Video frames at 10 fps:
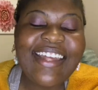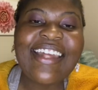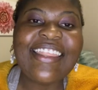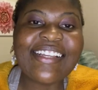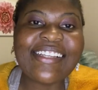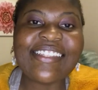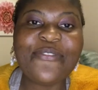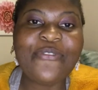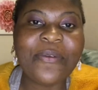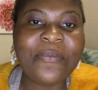This is the
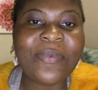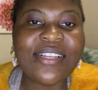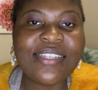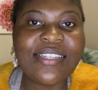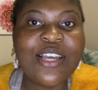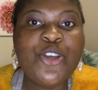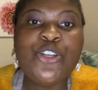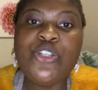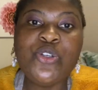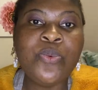famous
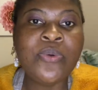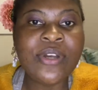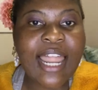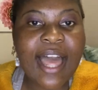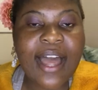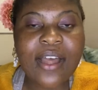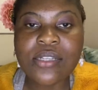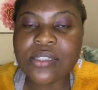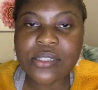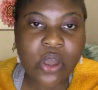Dubula
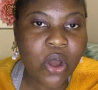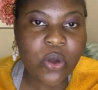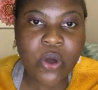song,